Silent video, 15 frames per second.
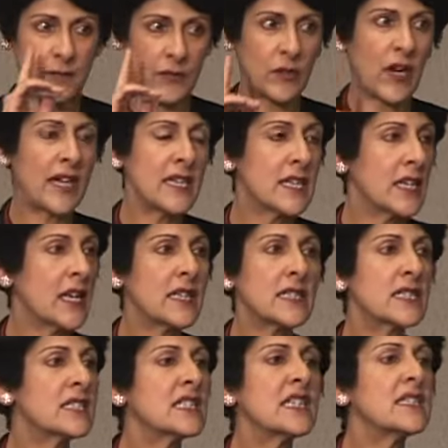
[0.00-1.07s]
right?
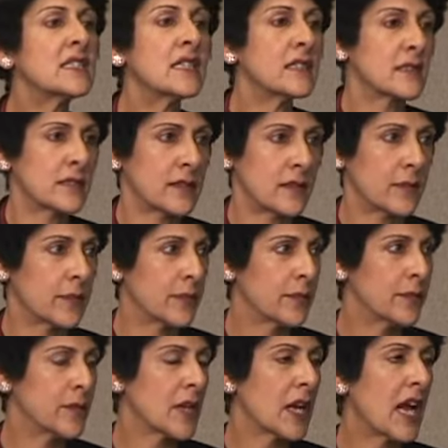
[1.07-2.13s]
It's ceaseless.
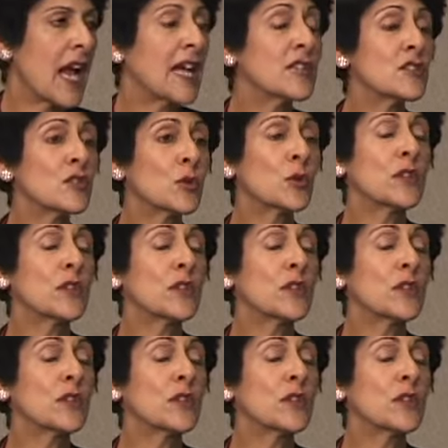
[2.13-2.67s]
And so,